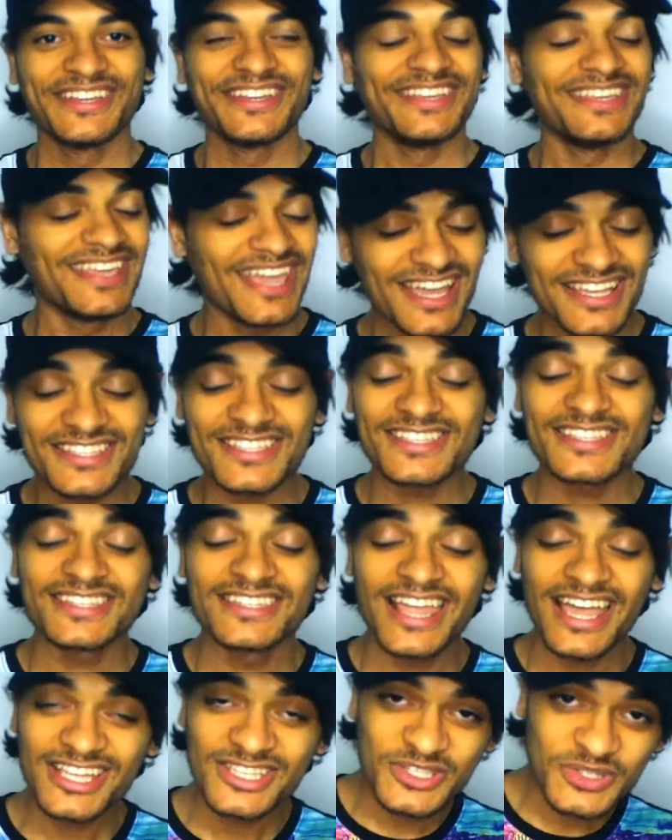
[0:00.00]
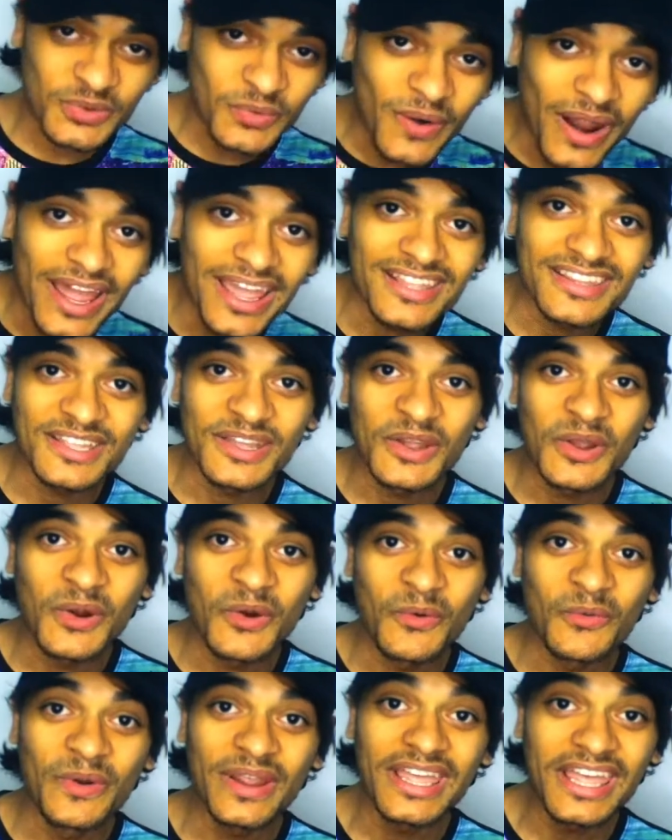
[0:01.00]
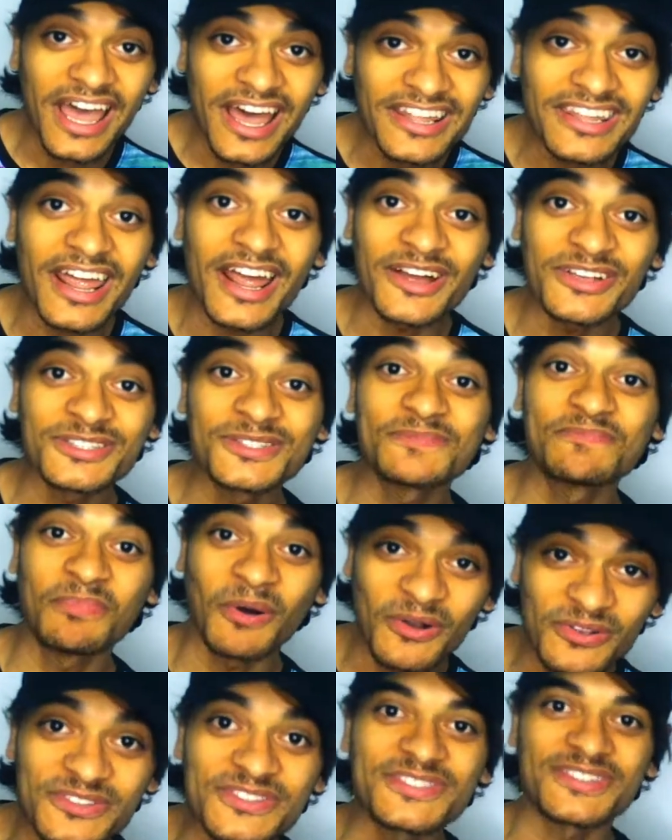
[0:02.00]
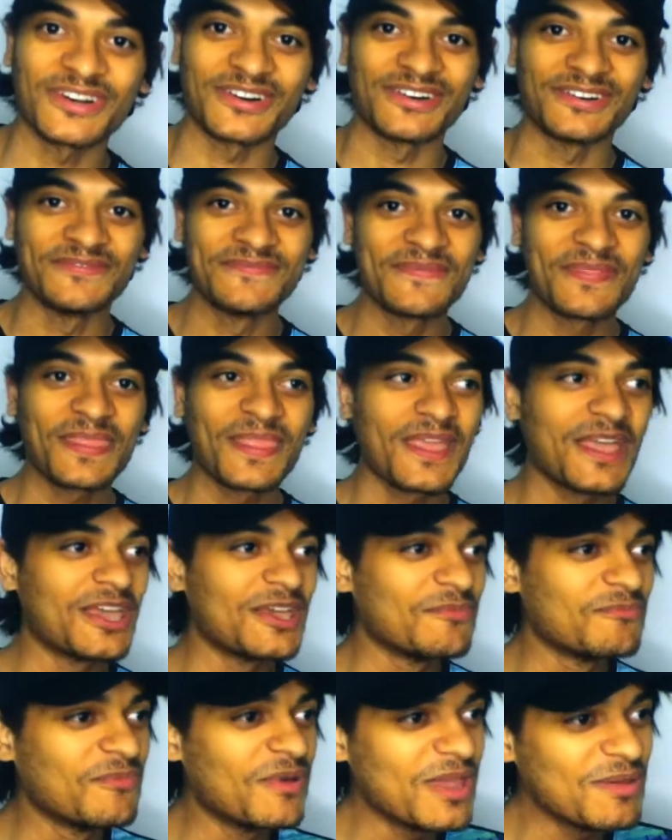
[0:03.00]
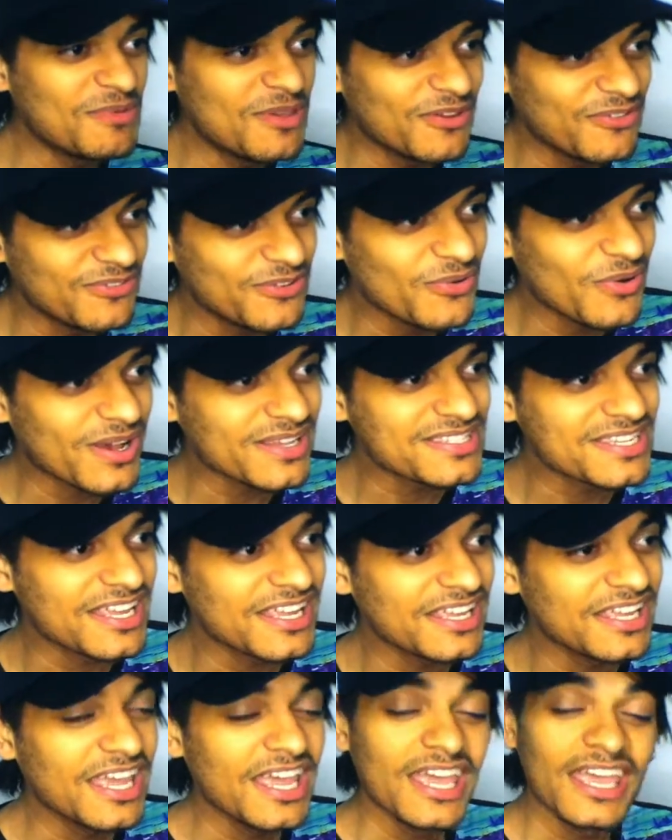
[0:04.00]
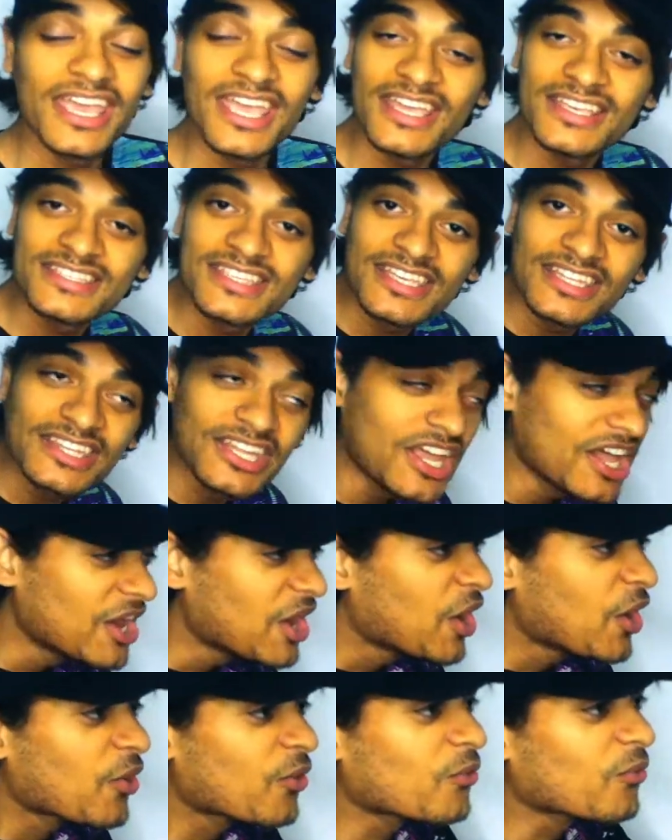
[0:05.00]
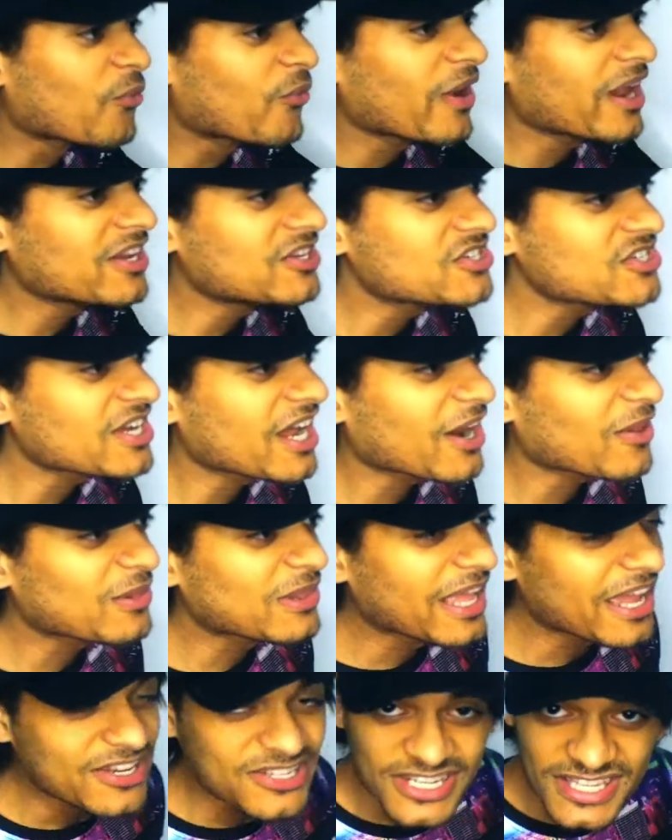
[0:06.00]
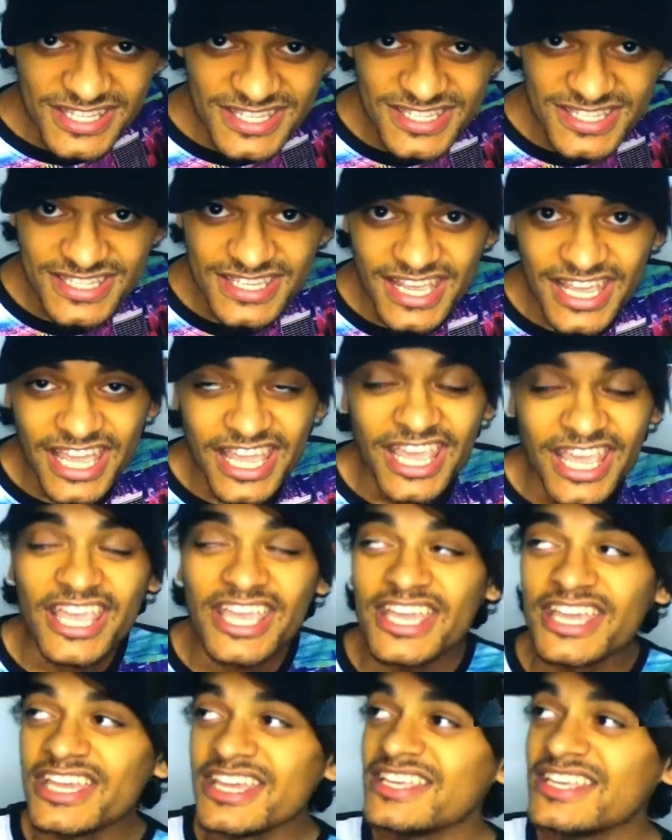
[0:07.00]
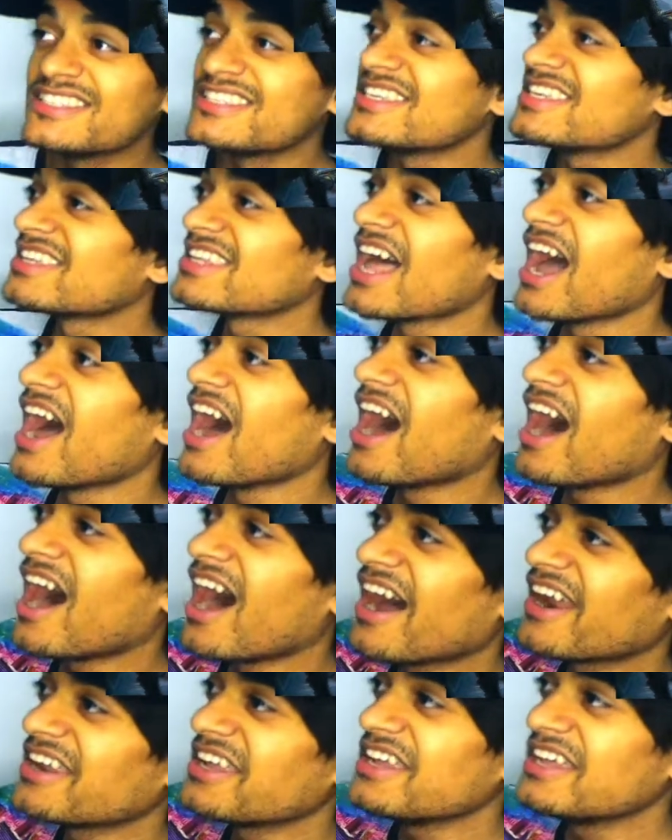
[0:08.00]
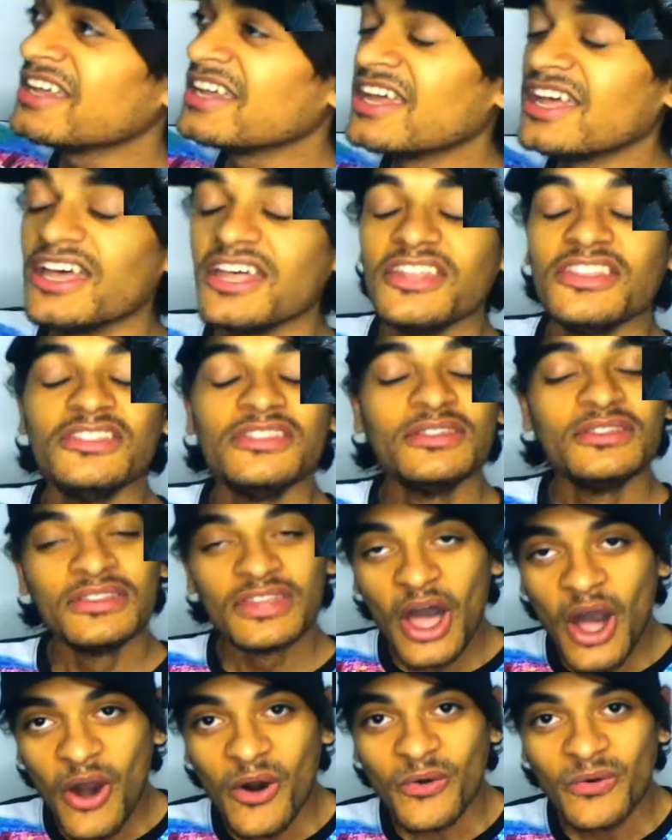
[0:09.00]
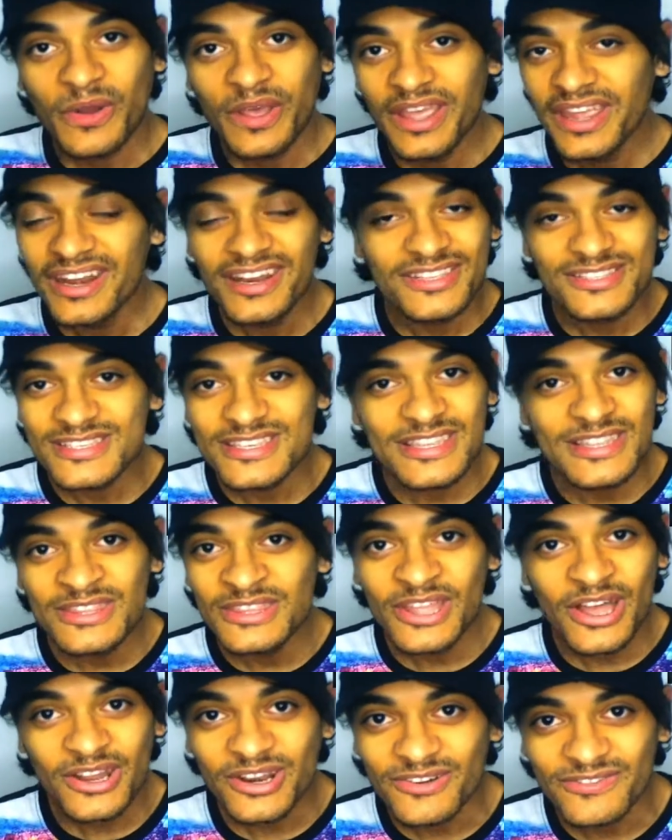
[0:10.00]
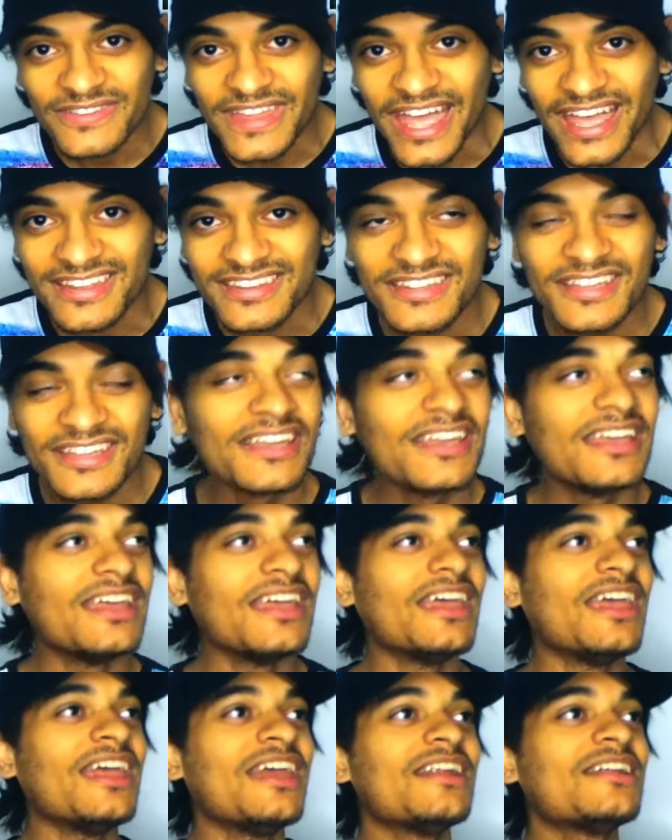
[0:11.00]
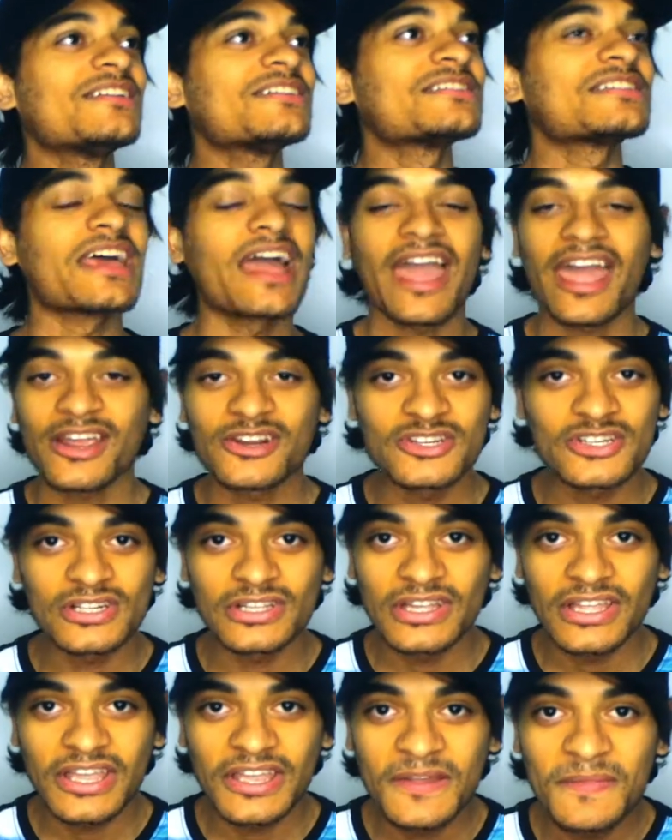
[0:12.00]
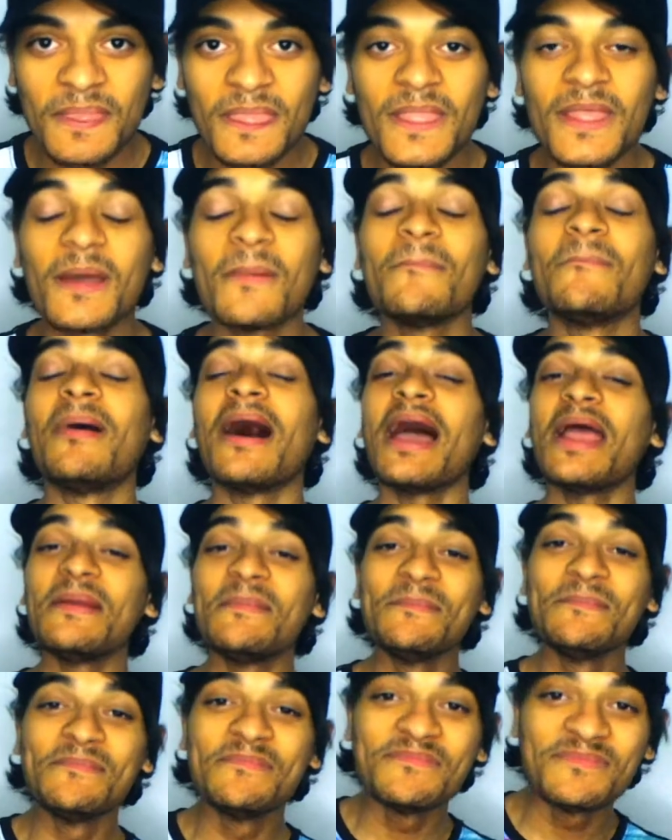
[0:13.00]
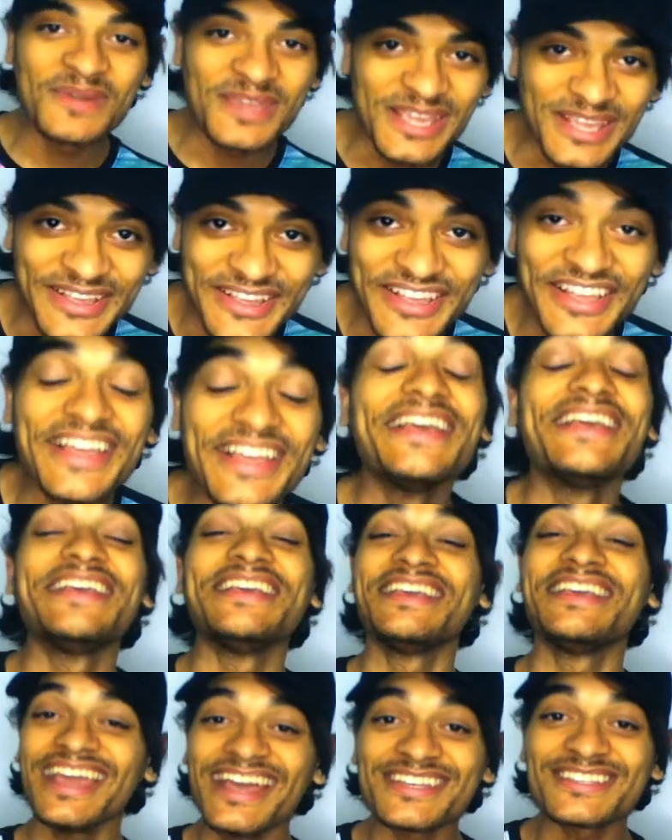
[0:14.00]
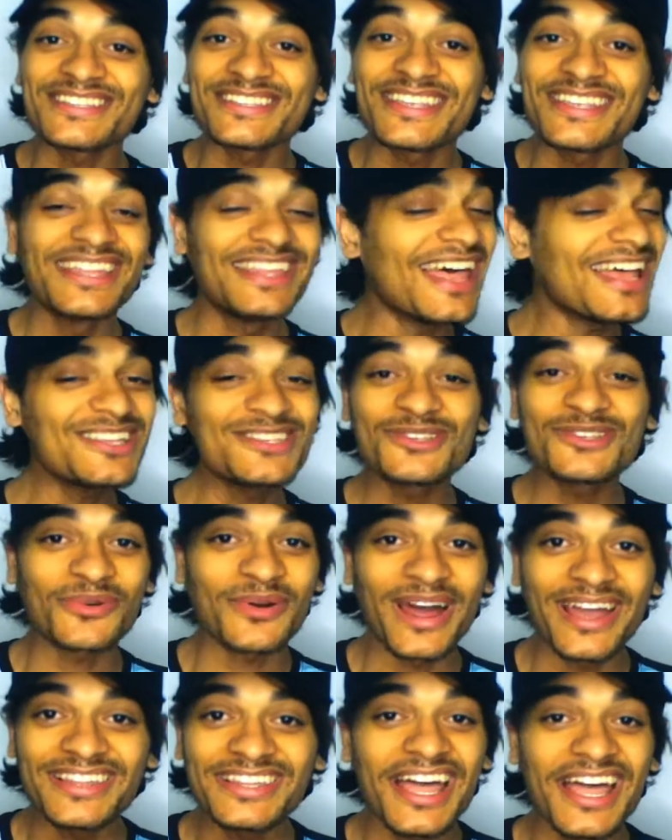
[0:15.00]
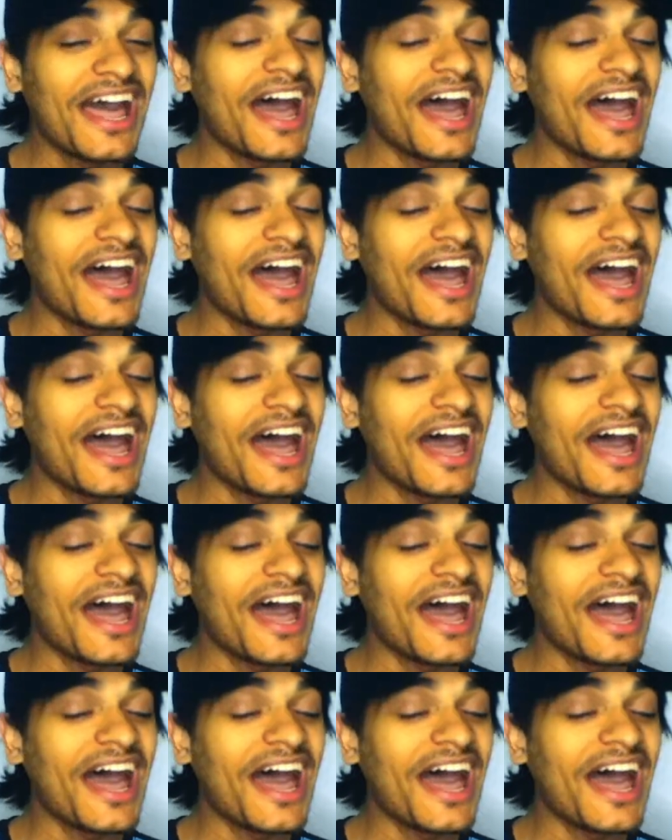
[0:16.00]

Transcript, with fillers: Yes, that's right. We got our sponsor. Maybe if you're asking, is it Raid Shadow Legends? Is it Honey? No, it is none of that. It is actually by me. Yes, that's right.